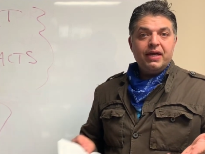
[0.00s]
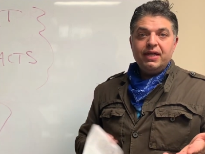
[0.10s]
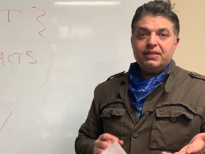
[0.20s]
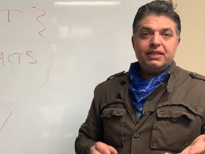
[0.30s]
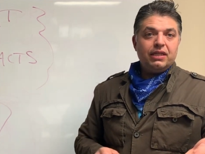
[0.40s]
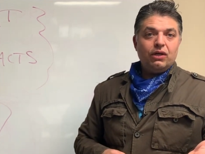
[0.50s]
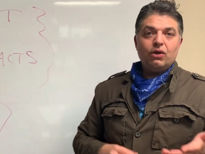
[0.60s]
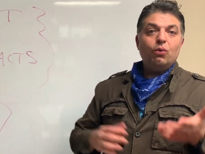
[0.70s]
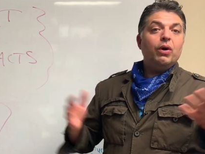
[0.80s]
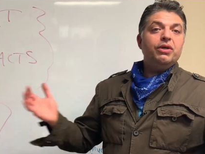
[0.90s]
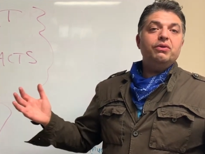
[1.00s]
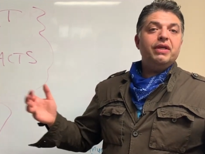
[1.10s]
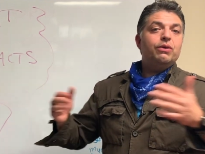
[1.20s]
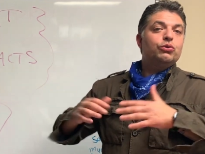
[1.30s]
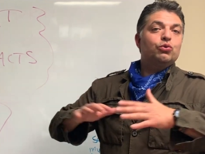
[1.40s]
He said, look, what you did
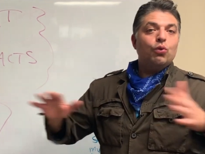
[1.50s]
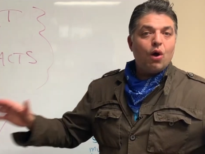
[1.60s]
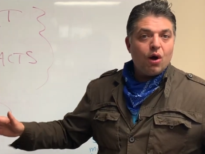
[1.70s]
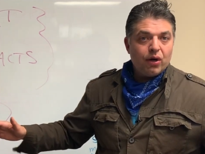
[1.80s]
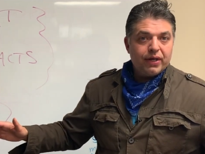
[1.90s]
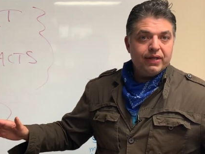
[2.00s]
was wrong.